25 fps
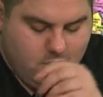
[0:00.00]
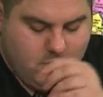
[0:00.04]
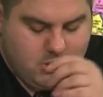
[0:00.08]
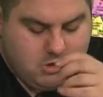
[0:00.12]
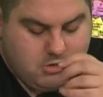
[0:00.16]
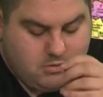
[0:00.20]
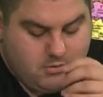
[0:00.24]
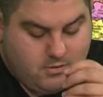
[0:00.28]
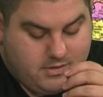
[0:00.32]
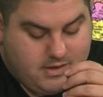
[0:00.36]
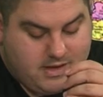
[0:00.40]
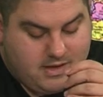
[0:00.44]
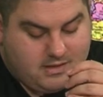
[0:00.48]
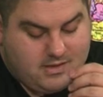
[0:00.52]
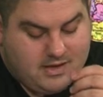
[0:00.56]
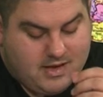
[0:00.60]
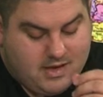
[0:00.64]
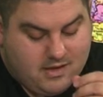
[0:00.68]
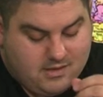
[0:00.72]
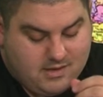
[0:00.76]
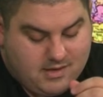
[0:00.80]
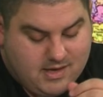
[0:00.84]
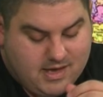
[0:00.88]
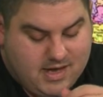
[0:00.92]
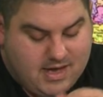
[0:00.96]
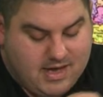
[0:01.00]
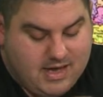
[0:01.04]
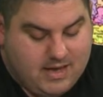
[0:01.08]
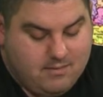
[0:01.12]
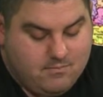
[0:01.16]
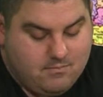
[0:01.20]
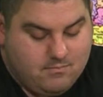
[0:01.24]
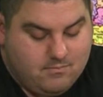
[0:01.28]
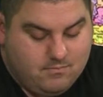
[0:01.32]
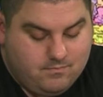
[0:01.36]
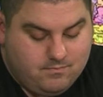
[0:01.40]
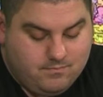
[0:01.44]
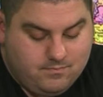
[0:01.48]
which was at that
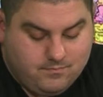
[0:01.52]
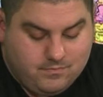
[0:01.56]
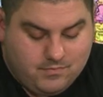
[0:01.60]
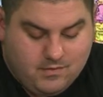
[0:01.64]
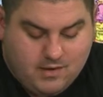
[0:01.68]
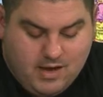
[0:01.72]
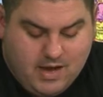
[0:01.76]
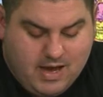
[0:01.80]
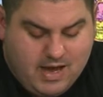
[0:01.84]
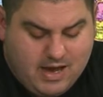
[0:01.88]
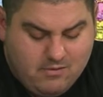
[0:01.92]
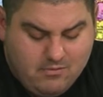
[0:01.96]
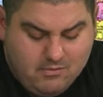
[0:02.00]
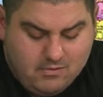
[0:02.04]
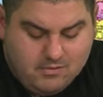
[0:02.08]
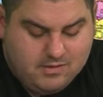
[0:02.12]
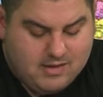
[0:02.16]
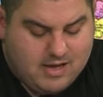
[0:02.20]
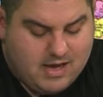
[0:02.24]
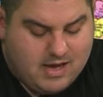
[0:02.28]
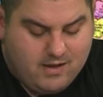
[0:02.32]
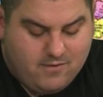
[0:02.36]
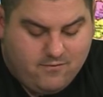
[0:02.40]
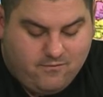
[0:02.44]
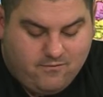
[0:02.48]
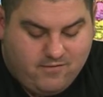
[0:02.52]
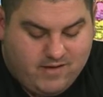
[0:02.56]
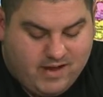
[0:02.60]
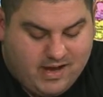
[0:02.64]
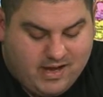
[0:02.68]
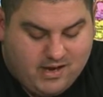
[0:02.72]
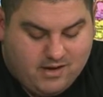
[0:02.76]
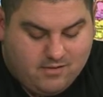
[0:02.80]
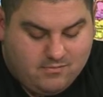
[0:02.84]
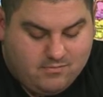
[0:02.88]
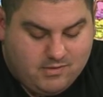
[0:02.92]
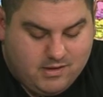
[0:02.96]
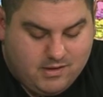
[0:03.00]
time I was not a
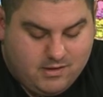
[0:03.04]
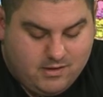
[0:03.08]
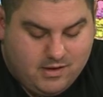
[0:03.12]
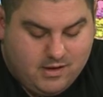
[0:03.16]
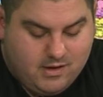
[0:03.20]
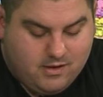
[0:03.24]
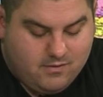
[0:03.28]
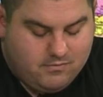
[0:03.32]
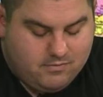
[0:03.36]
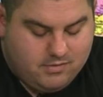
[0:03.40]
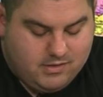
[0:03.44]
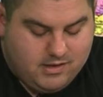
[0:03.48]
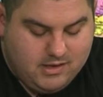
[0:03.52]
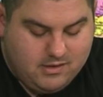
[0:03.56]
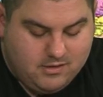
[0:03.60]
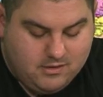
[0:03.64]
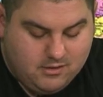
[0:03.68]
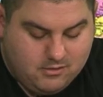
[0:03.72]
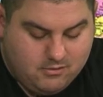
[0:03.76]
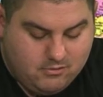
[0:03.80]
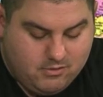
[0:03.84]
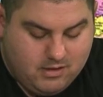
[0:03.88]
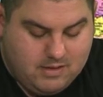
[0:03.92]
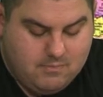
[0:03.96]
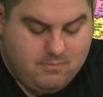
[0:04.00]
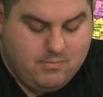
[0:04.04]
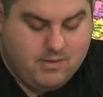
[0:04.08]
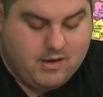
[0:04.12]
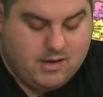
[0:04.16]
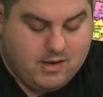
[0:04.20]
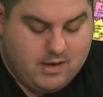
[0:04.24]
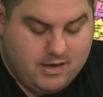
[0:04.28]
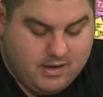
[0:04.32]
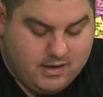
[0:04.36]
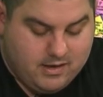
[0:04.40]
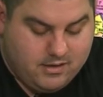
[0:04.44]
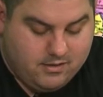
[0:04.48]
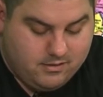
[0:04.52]
fan of the of season three
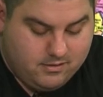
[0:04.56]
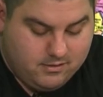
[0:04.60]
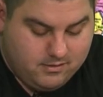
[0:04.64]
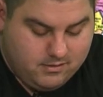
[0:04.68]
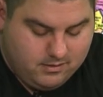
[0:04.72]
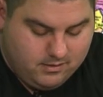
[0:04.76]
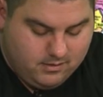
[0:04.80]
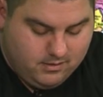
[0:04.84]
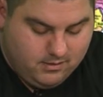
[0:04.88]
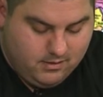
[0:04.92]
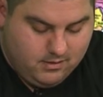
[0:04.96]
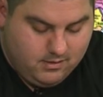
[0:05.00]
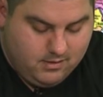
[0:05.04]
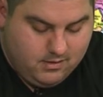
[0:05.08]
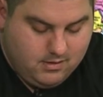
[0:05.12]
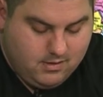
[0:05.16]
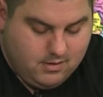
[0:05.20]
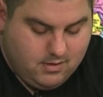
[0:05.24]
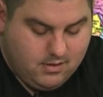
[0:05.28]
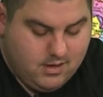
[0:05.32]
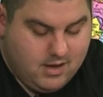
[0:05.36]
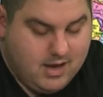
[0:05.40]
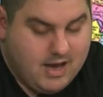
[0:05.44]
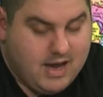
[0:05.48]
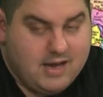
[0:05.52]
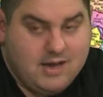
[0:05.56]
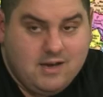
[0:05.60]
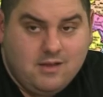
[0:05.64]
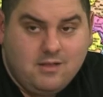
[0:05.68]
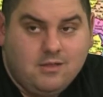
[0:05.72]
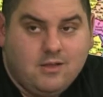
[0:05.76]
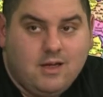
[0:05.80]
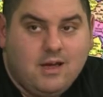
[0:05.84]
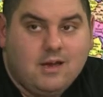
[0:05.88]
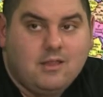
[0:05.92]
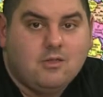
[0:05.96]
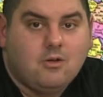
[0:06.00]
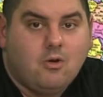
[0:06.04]
because I
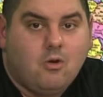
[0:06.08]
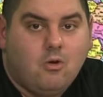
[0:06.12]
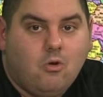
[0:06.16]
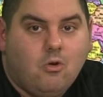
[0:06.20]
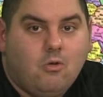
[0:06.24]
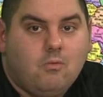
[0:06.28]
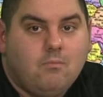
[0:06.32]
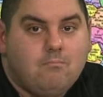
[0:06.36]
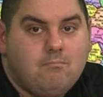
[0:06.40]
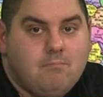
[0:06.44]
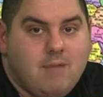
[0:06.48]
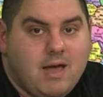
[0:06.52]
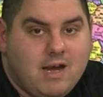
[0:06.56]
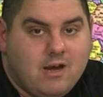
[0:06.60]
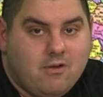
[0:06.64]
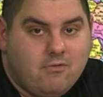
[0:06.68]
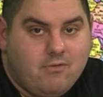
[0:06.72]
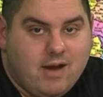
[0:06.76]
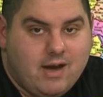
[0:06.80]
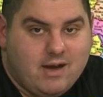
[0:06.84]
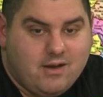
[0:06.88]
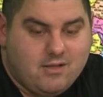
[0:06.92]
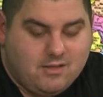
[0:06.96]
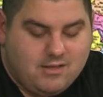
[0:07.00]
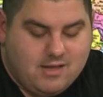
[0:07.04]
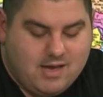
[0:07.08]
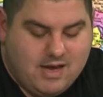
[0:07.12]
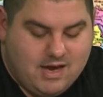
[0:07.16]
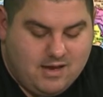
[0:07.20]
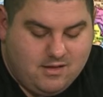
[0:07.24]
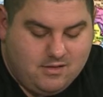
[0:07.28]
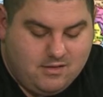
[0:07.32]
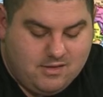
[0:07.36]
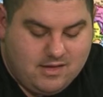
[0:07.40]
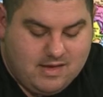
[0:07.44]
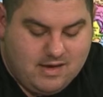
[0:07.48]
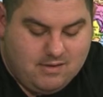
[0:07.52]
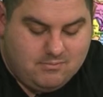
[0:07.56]
didn't like the whole Metarex
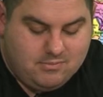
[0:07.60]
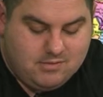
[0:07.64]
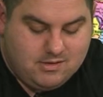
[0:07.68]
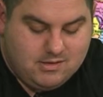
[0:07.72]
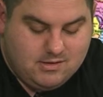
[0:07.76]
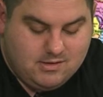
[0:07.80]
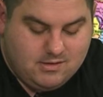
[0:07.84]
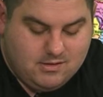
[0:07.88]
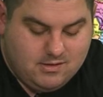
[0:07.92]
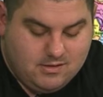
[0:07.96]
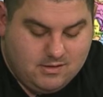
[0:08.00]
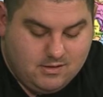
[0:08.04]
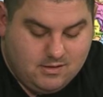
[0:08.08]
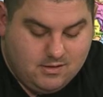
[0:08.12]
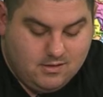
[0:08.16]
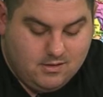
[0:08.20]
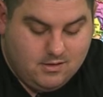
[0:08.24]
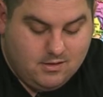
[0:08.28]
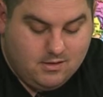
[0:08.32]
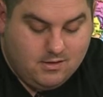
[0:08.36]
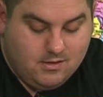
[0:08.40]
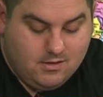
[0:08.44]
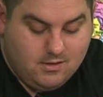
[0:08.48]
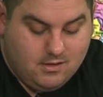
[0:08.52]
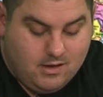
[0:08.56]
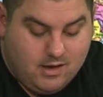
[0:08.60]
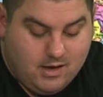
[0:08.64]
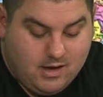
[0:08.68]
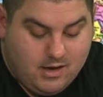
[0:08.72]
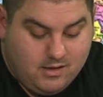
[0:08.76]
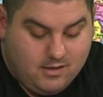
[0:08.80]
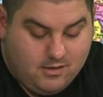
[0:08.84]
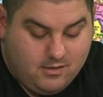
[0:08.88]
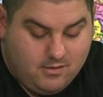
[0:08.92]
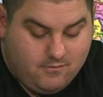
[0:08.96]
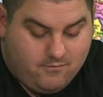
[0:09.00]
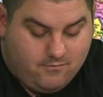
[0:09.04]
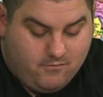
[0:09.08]
concept
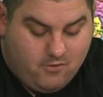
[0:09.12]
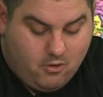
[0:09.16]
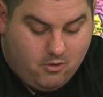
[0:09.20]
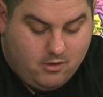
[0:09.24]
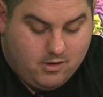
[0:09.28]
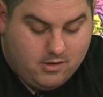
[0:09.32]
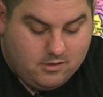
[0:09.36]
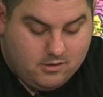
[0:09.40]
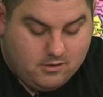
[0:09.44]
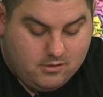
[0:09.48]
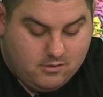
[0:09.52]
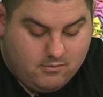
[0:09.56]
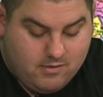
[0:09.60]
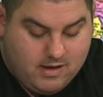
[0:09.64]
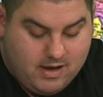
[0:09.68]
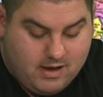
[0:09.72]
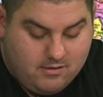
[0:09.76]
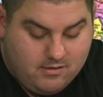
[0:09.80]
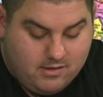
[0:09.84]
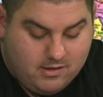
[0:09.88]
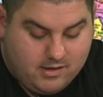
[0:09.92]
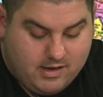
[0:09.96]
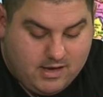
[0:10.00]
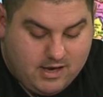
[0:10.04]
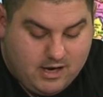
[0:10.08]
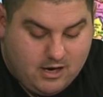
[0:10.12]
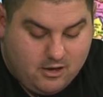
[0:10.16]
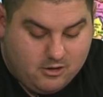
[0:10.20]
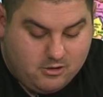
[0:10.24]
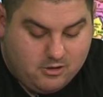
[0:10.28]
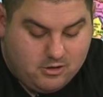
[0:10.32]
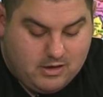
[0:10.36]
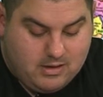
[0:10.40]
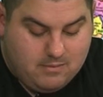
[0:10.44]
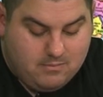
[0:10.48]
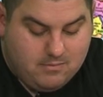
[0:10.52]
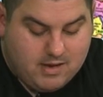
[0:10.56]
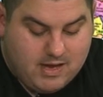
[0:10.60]
uh, that focused around a
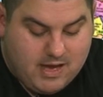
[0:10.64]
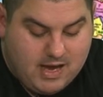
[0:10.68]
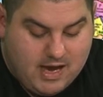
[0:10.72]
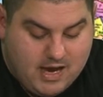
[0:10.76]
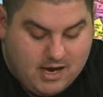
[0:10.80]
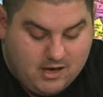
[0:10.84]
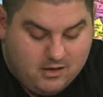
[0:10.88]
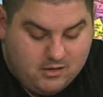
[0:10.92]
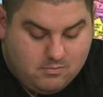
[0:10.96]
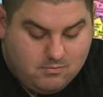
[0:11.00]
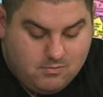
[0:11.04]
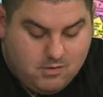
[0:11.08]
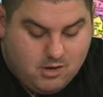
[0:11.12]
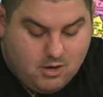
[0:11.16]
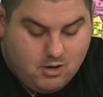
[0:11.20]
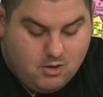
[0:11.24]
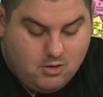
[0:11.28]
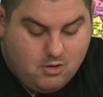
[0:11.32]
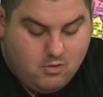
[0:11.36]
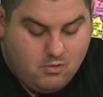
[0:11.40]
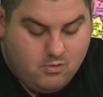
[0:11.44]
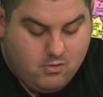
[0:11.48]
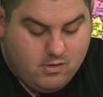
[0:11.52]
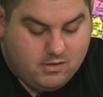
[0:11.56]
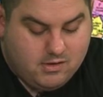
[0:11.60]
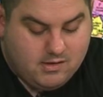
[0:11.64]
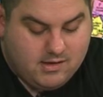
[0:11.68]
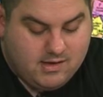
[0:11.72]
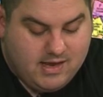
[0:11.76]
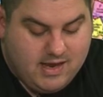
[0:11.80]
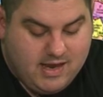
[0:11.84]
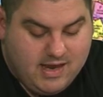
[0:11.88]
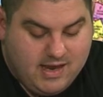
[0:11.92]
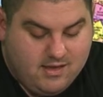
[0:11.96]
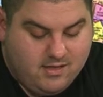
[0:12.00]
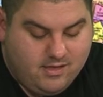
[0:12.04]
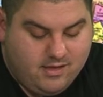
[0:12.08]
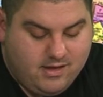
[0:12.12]
character named Cosmo who was an
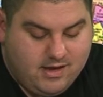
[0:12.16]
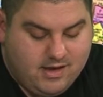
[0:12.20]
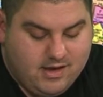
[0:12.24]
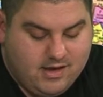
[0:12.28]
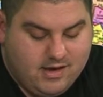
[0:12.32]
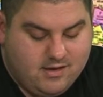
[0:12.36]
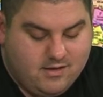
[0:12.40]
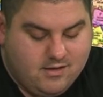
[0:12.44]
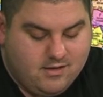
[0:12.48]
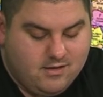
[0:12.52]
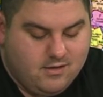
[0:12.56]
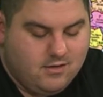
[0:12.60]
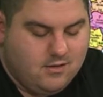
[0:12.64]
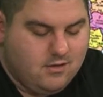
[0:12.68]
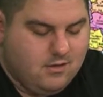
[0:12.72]
alien.